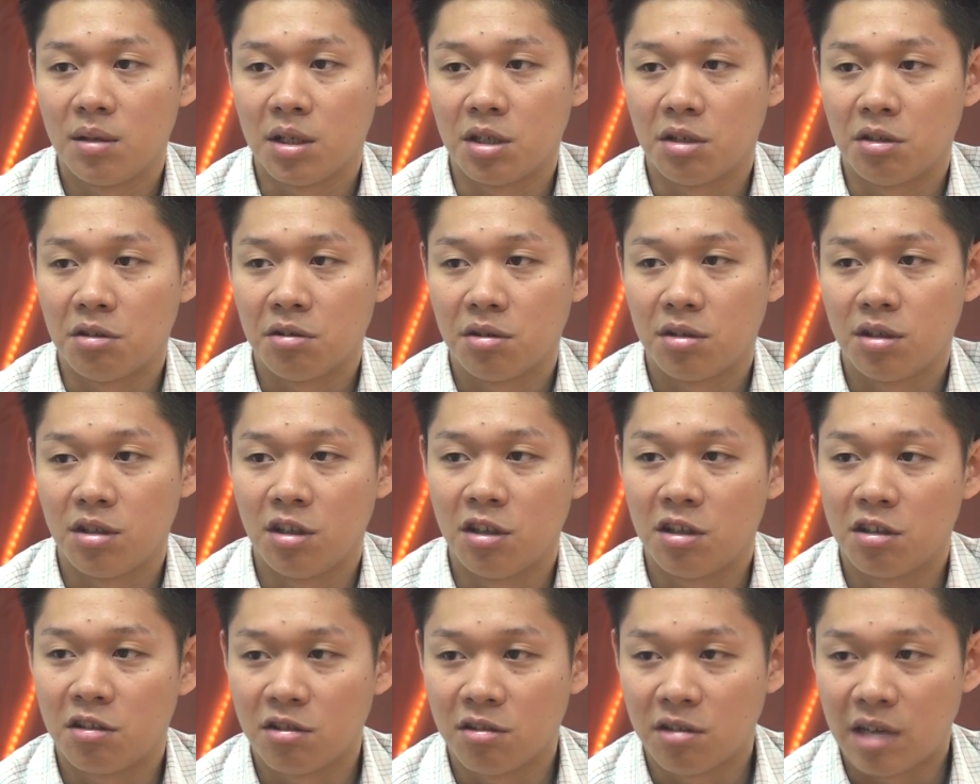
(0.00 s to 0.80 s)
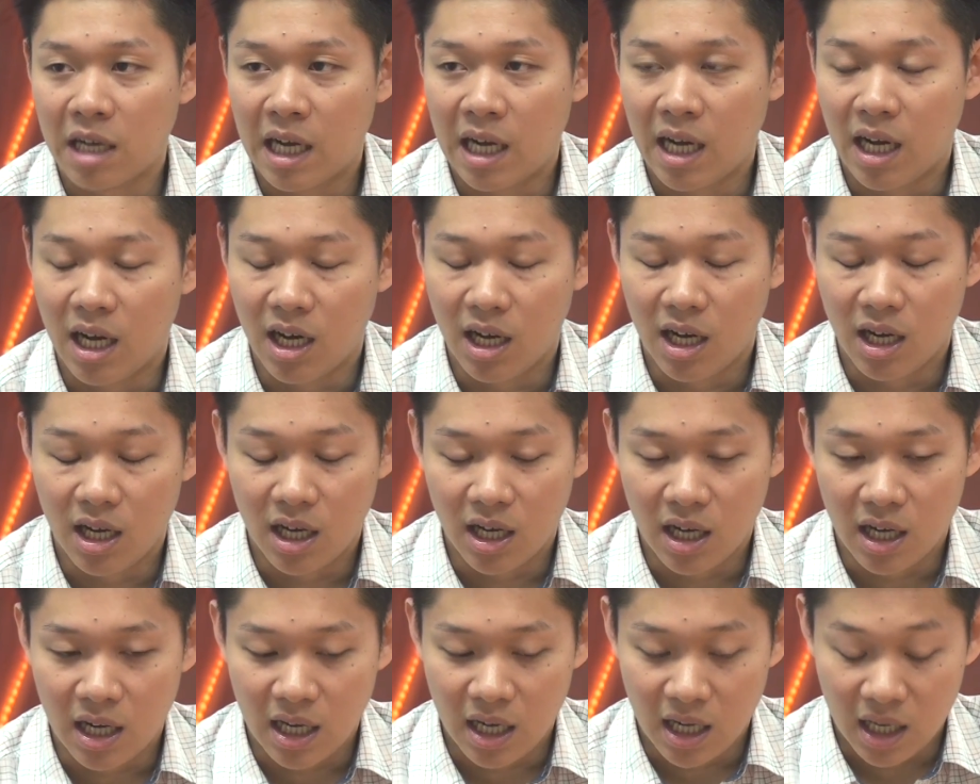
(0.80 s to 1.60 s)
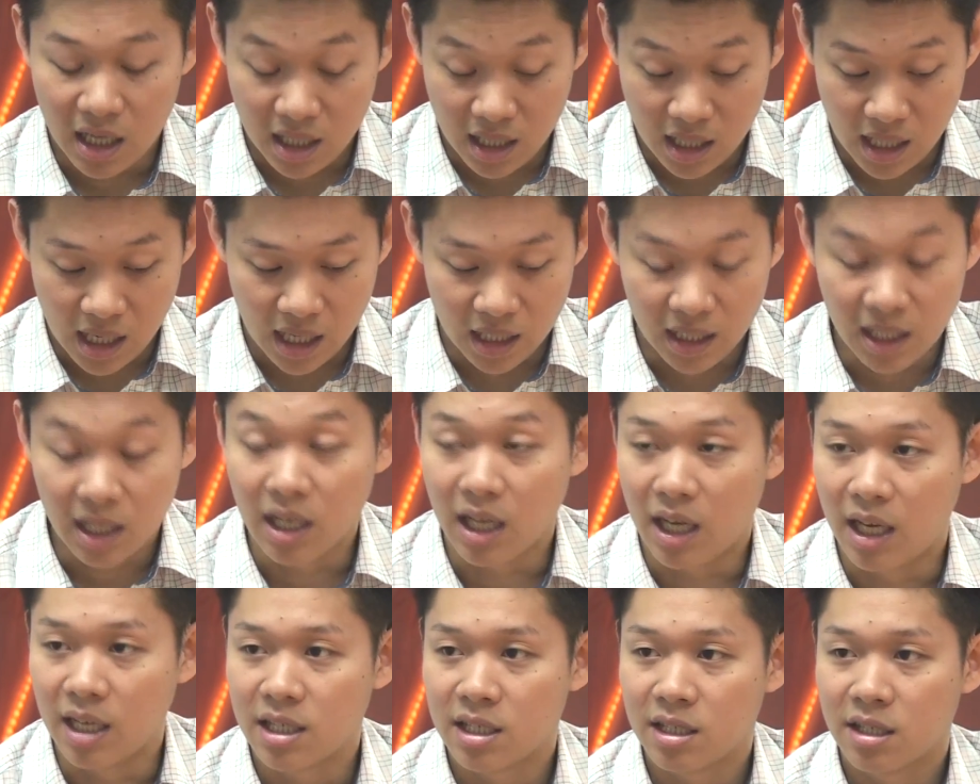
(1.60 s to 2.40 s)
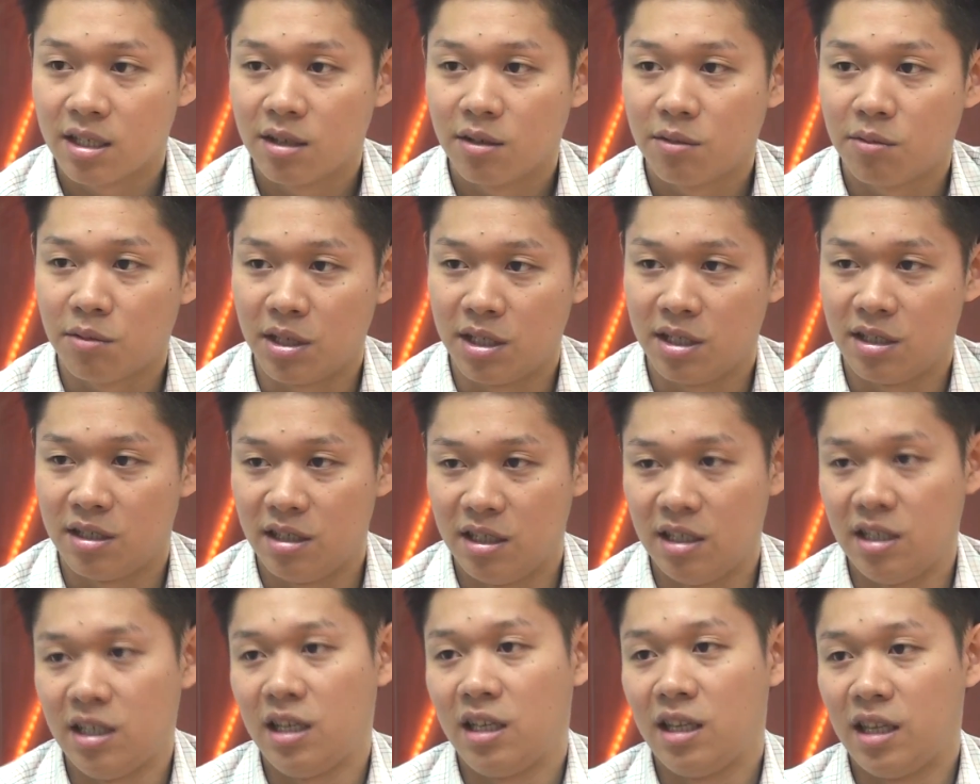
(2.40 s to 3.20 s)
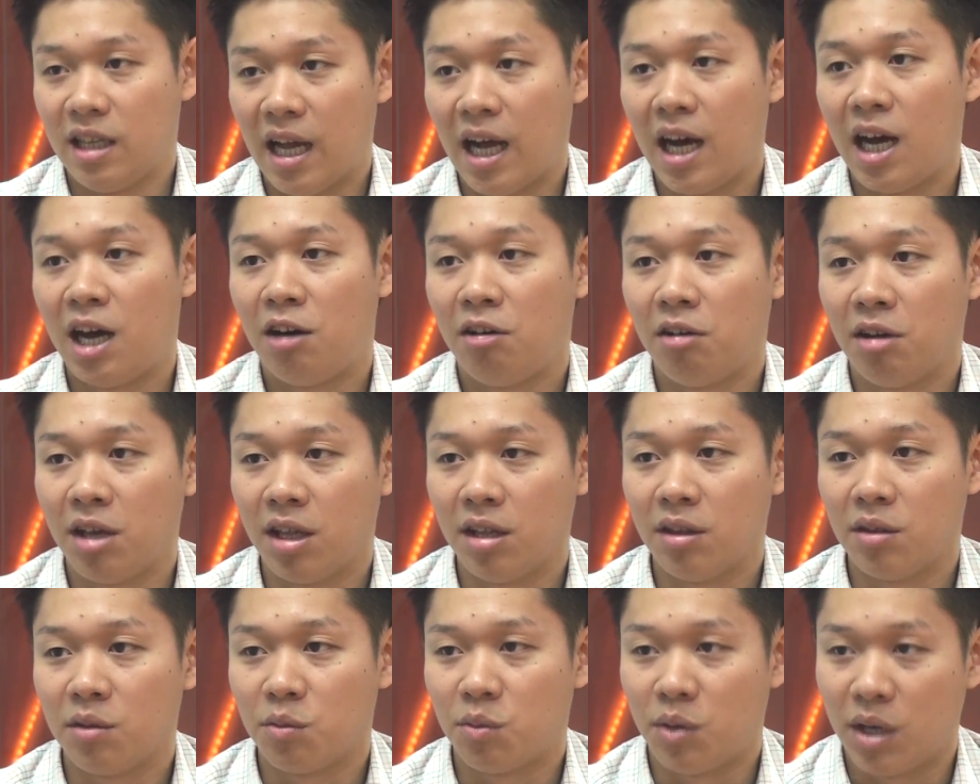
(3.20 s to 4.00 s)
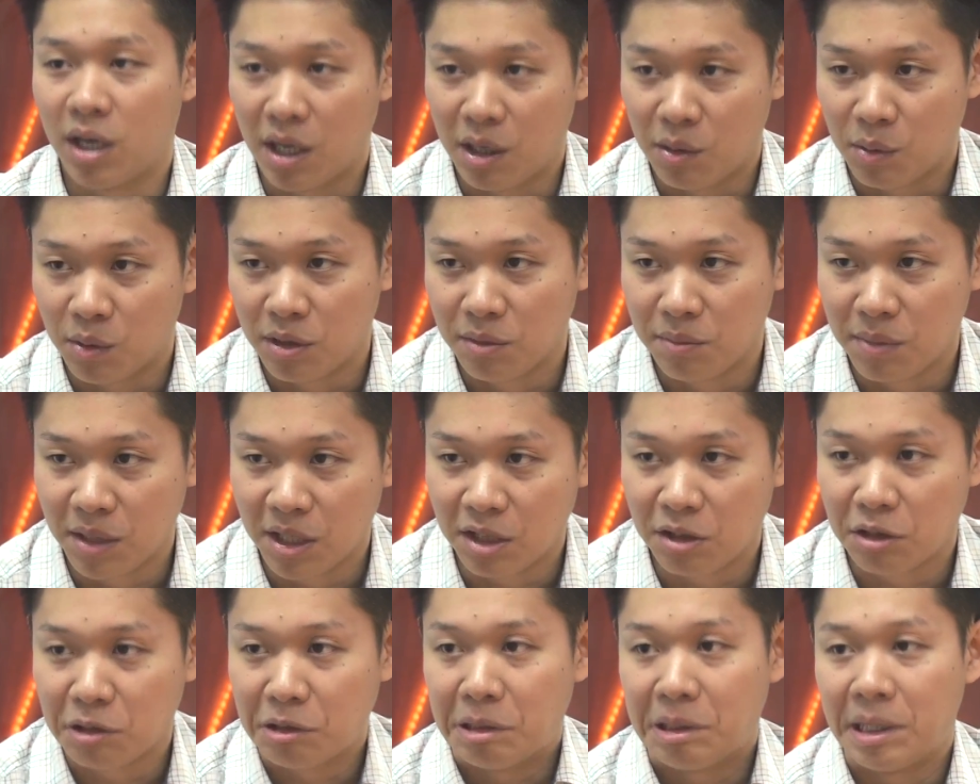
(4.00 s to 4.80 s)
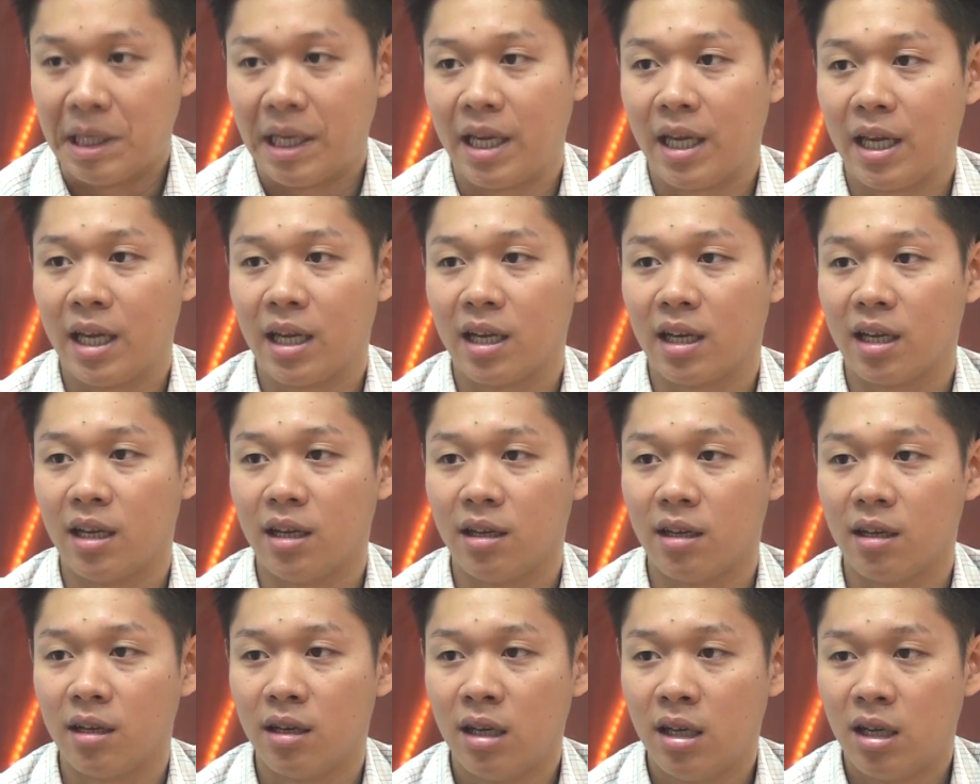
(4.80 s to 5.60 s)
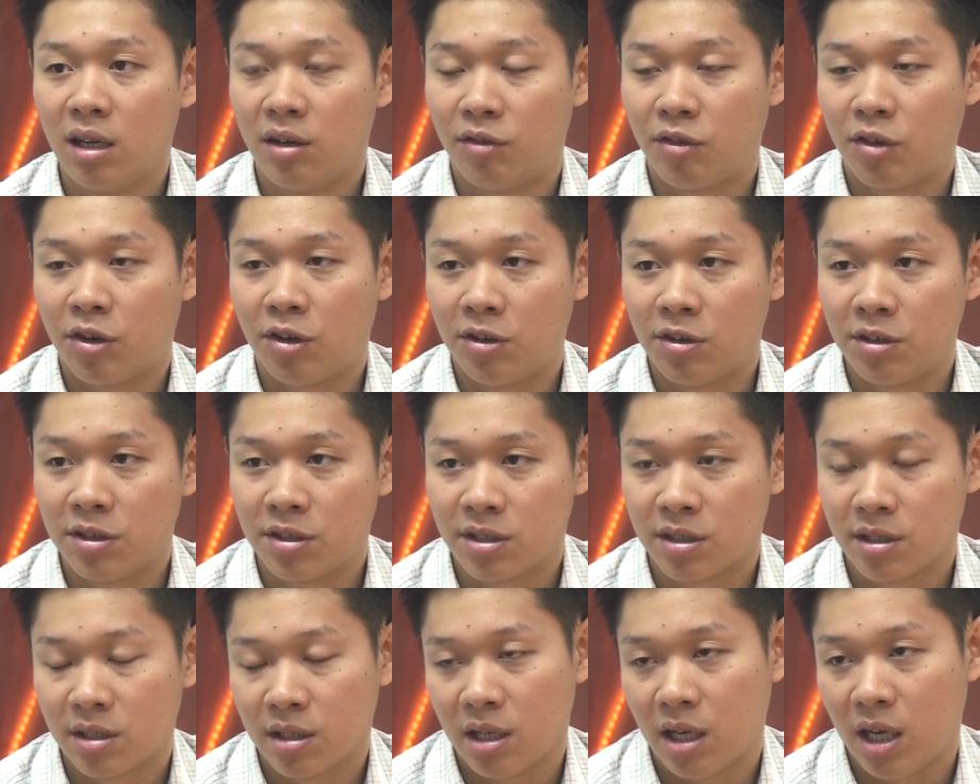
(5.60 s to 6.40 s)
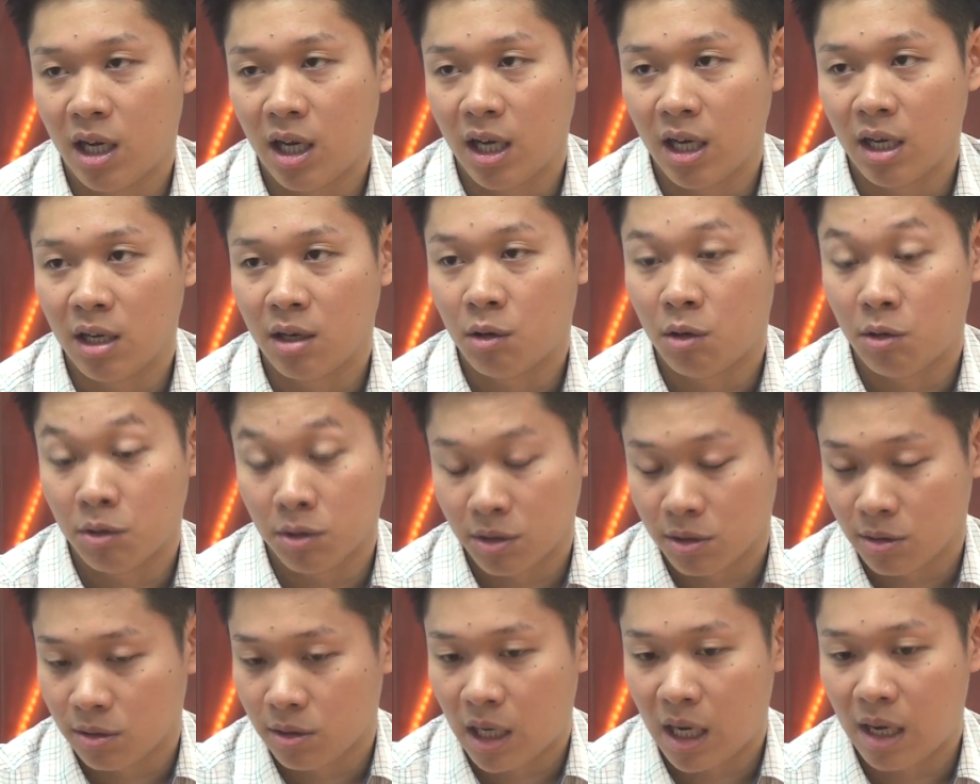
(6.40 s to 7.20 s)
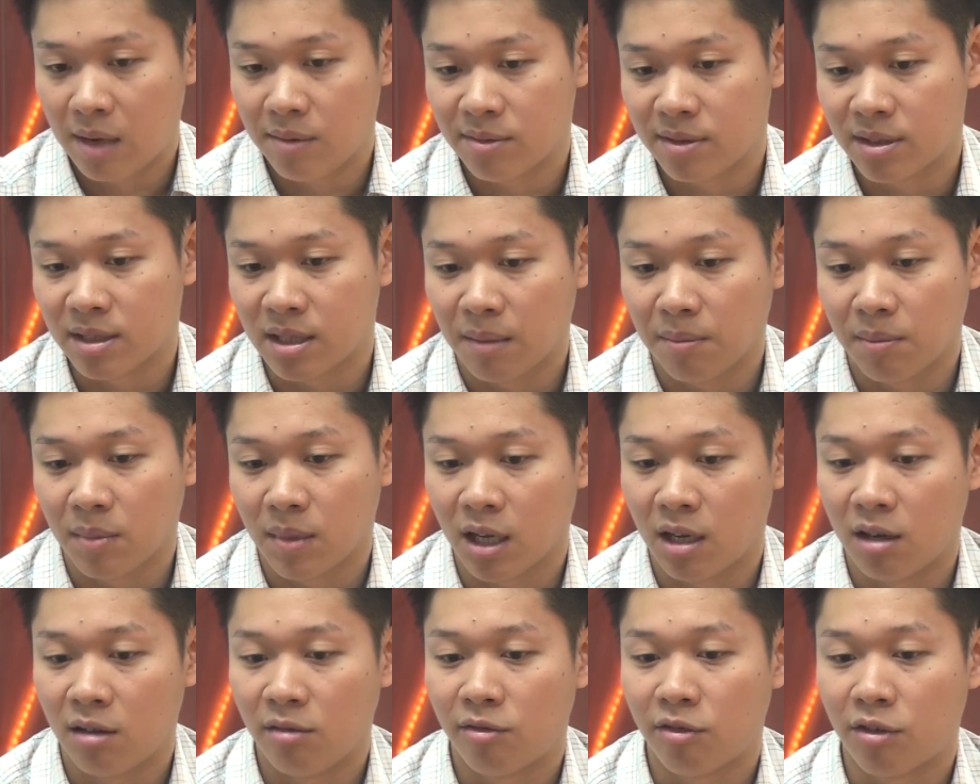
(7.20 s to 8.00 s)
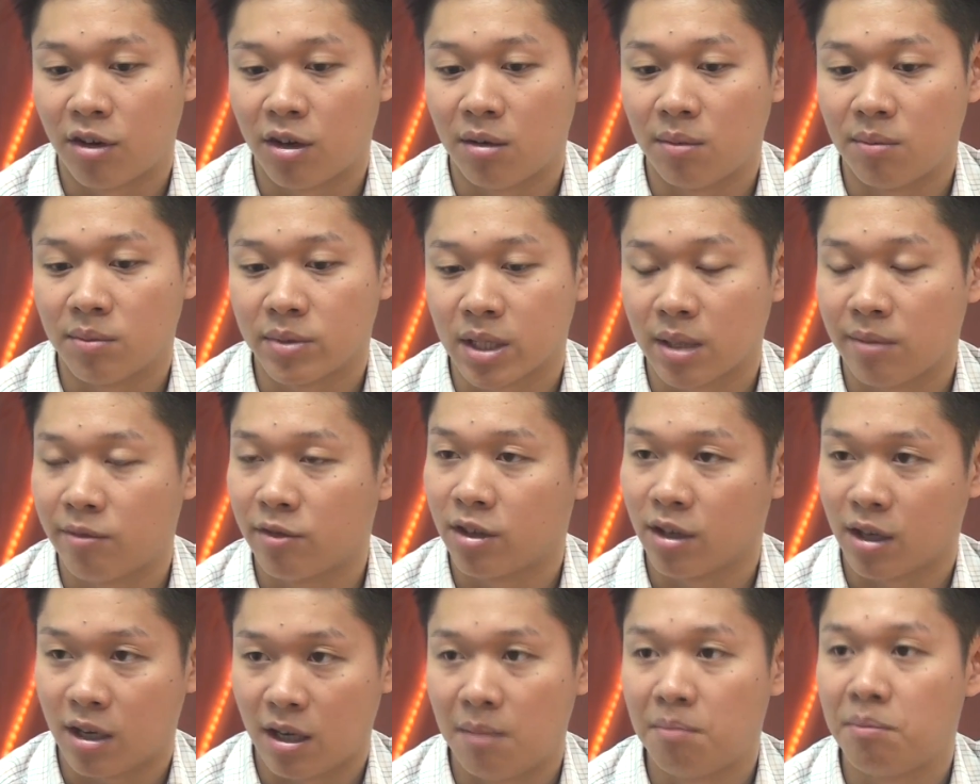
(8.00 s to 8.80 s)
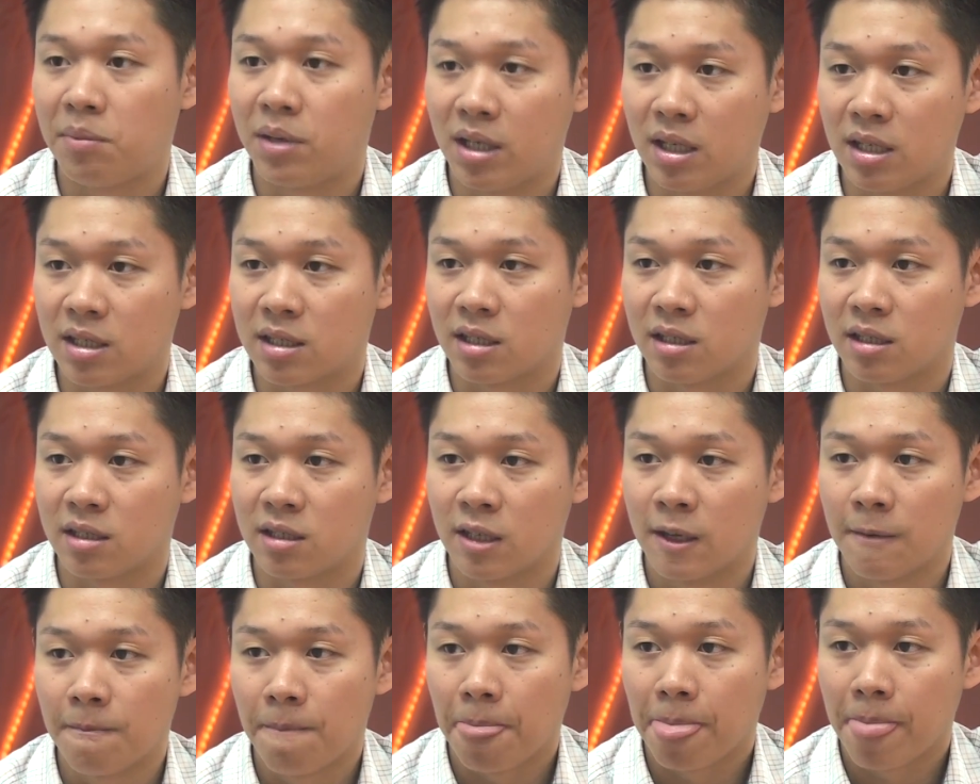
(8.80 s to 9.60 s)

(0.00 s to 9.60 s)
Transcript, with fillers: know, you need to analyze what is needed now and what I want to be doing. And of course, I also have stepped down from some of the companies as